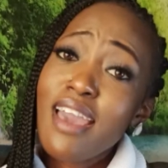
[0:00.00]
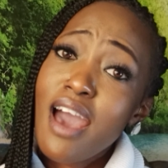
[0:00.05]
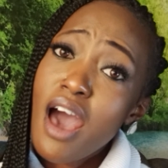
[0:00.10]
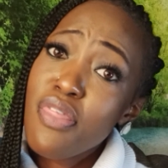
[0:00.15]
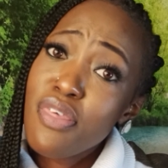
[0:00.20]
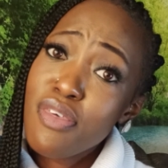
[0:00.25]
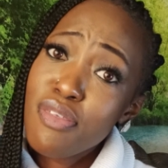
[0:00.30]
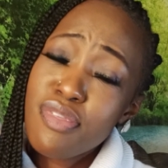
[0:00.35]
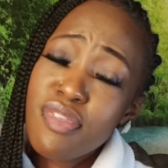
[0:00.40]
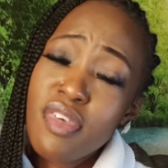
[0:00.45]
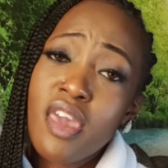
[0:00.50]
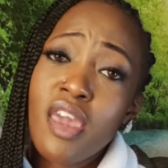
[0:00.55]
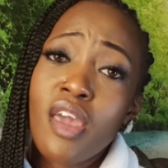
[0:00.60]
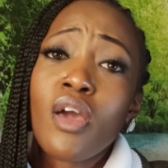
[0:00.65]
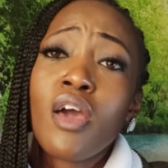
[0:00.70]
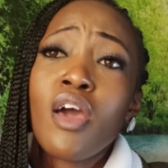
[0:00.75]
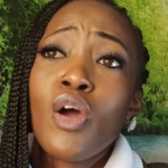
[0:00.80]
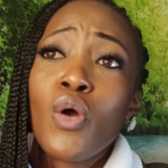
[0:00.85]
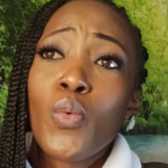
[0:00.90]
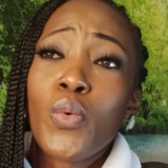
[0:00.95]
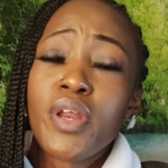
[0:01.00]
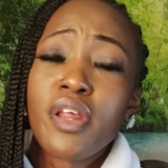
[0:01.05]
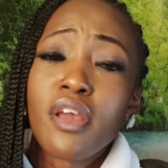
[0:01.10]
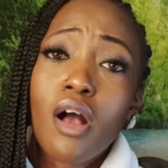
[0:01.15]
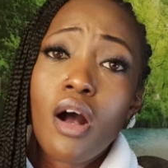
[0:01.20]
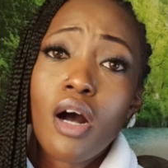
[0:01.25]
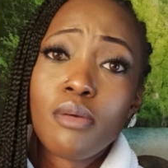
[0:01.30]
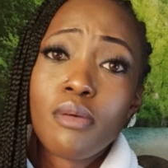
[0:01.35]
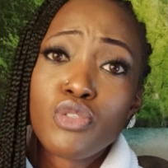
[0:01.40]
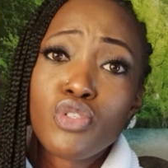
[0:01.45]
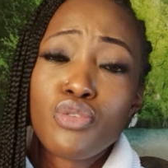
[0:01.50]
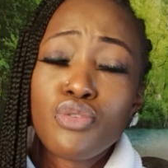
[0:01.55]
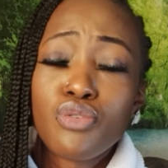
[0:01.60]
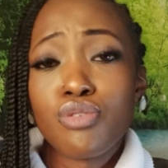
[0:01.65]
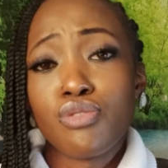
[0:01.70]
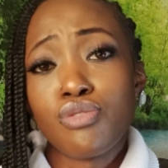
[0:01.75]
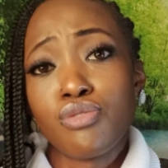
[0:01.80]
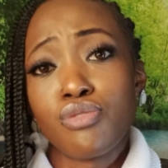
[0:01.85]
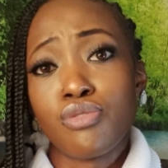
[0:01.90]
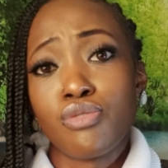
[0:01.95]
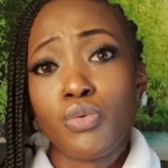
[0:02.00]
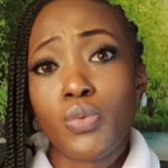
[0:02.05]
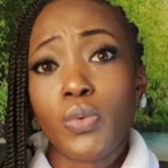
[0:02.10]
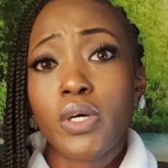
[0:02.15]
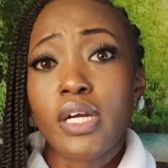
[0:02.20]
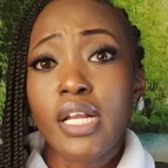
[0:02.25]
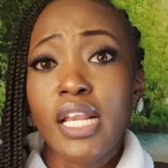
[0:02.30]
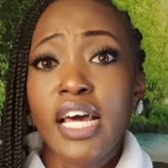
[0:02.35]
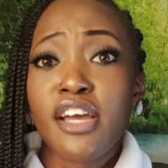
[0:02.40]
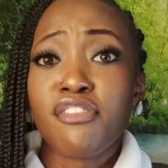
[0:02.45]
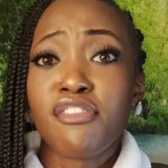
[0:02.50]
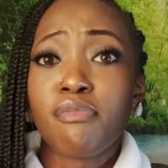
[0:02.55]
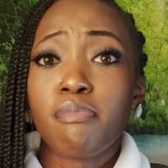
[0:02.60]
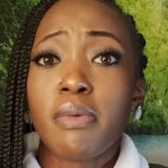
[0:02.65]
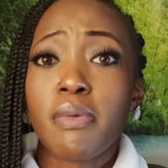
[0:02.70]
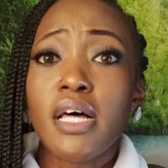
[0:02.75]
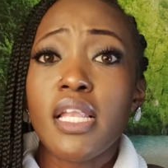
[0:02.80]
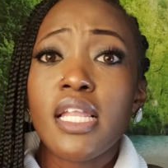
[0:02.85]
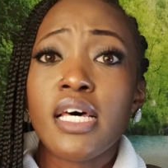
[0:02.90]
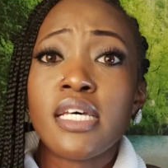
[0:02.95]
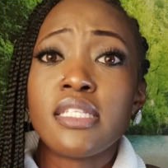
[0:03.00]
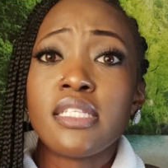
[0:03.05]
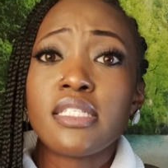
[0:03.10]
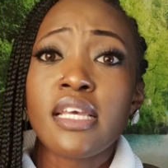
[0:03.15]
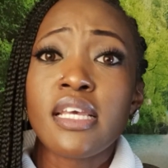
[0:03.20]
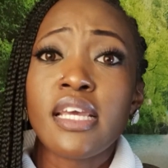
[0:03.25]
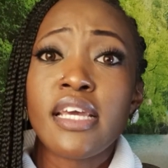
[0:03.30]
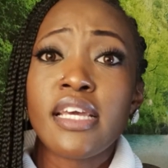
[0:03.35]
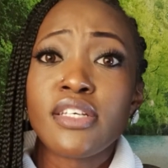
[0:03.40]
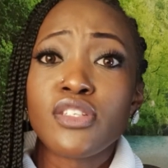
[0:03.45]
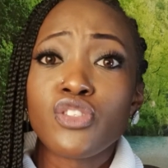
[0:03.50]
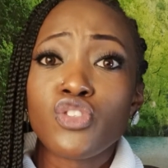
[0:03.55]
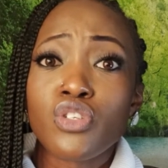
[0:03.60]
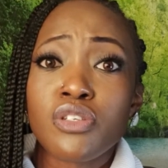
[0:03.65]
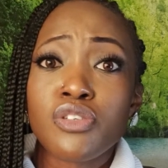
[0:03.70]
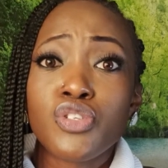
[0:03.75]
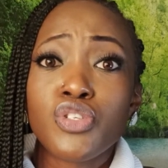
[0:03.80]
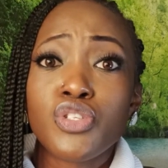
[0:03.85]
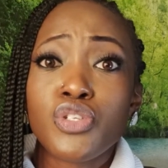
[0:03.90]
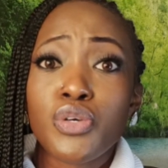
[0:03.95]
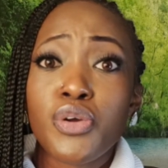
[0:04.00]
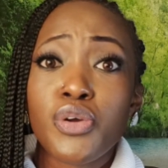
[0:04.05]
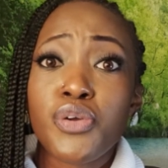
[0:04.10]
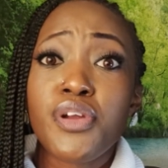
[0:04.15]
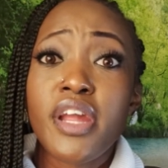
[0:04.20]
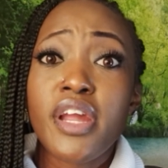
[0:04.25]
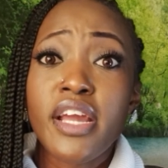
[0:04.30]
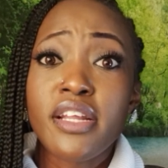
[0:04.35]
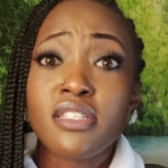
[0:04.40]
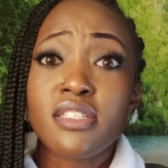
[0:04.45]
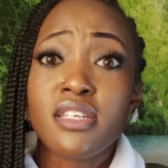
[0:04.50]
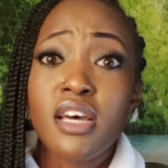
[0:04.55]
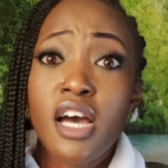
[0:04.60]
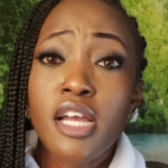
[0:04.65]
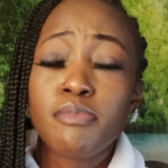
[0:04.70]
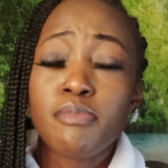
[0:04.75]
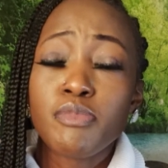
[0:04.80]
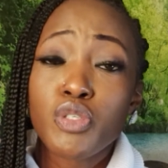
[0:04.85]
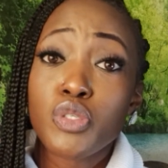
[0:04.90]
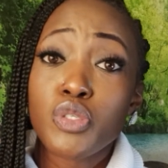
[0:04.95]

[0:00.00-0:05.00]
other thing when it comes to work-life balance is just to create time to